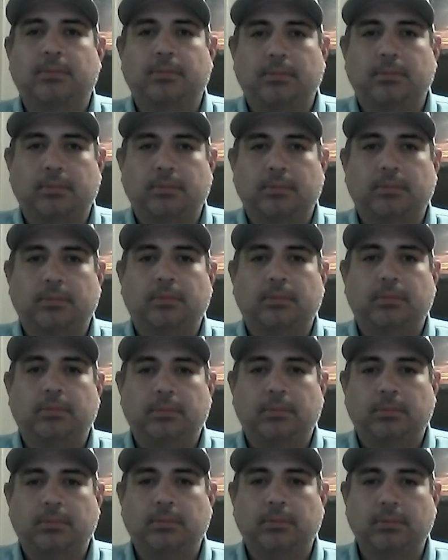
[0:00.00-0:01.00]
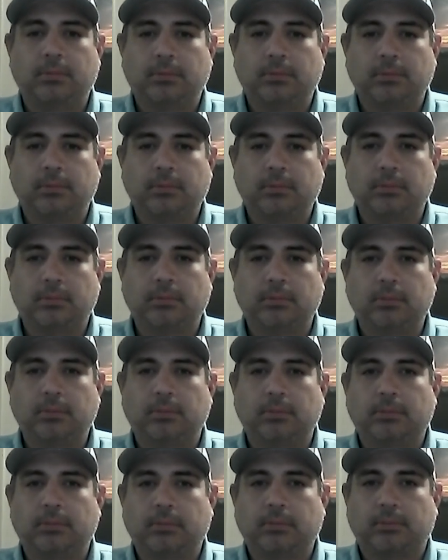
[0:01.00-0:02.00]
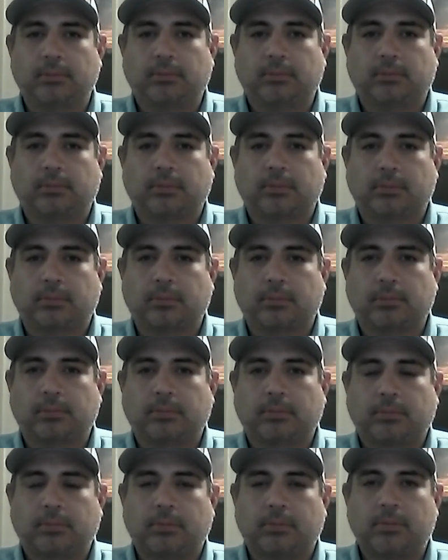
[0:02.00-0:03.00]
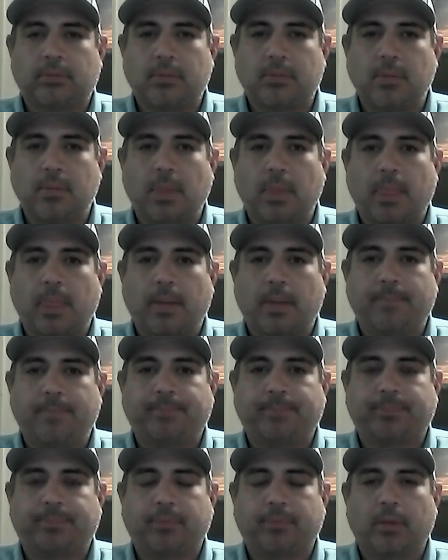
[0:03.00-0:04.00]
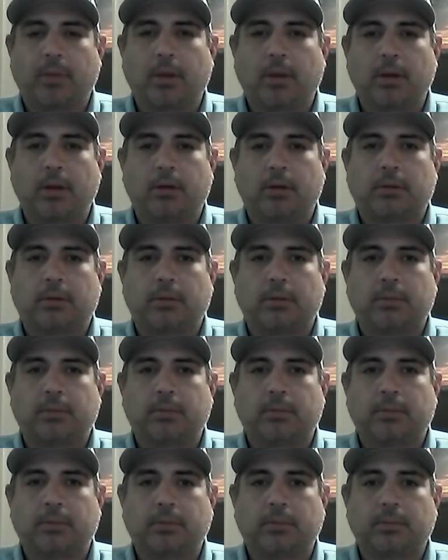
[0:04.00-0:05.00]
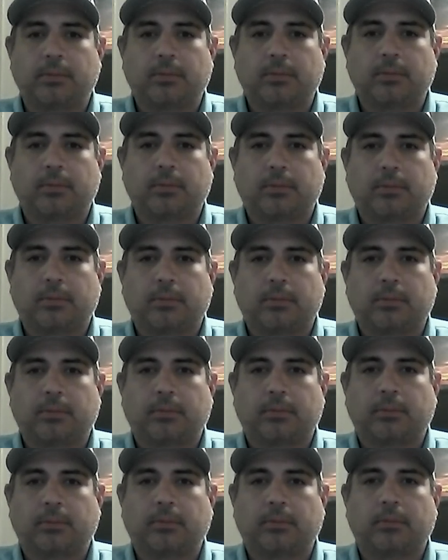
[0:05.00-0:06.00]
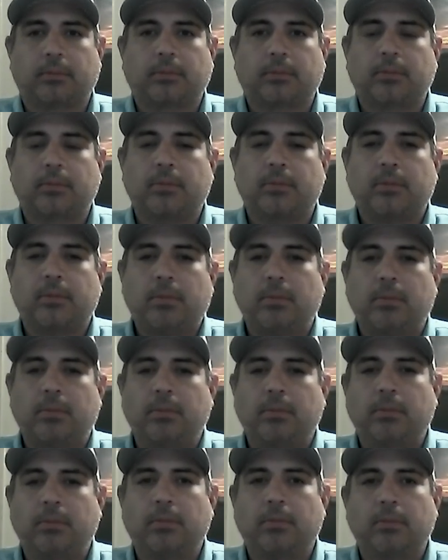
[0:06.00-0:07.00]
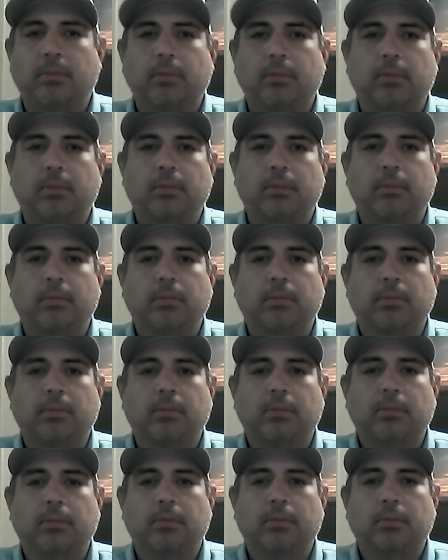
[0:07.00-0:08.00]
(silent)